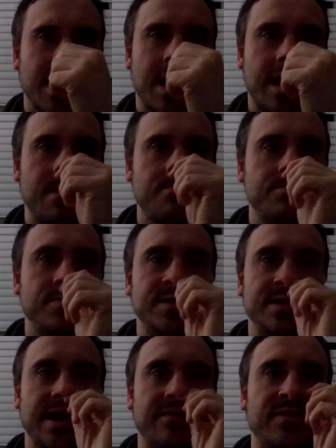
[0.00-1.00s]
I'm
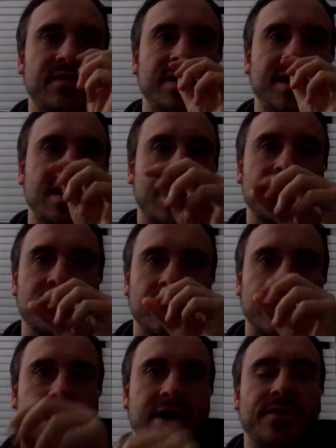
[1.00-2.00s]
definitely not
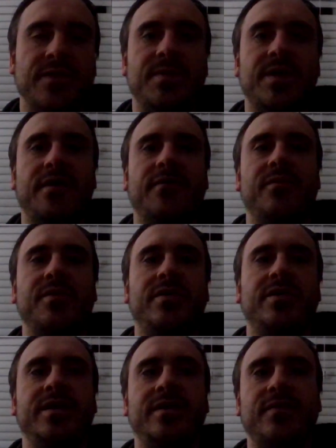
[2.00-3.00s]
ruling out the
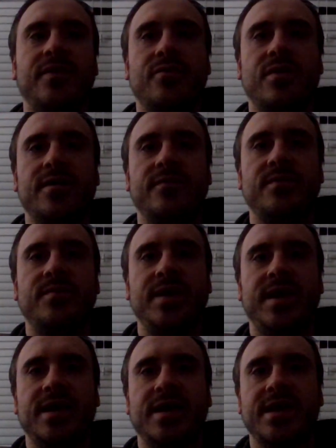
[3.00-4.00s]
possibility, though, of it
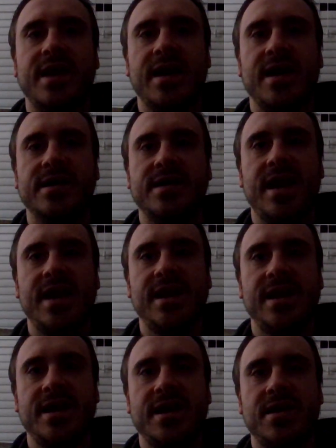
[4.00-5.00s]
being
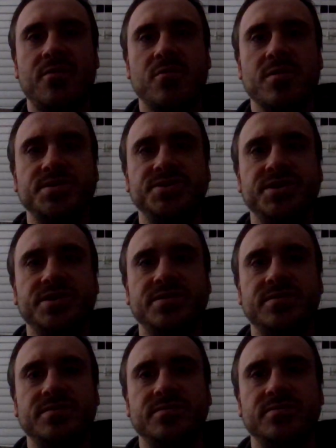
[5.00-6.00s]
Akkadian in
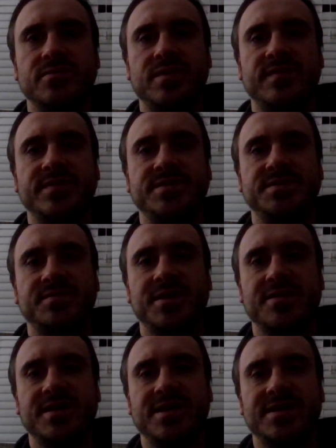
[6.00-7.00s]
origin or even
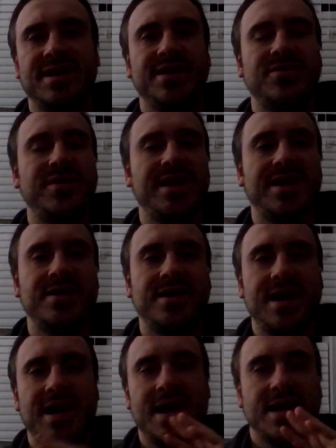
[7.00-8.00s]
Sumerian. Like you
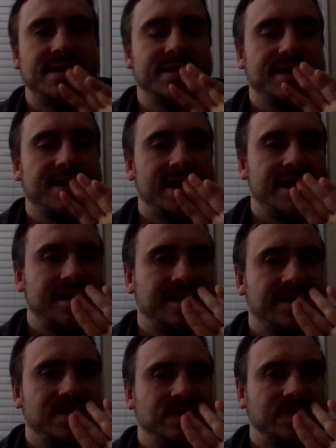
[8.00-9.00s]
can't
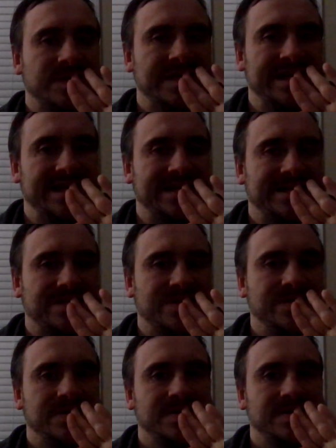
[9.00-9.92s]
rule that out.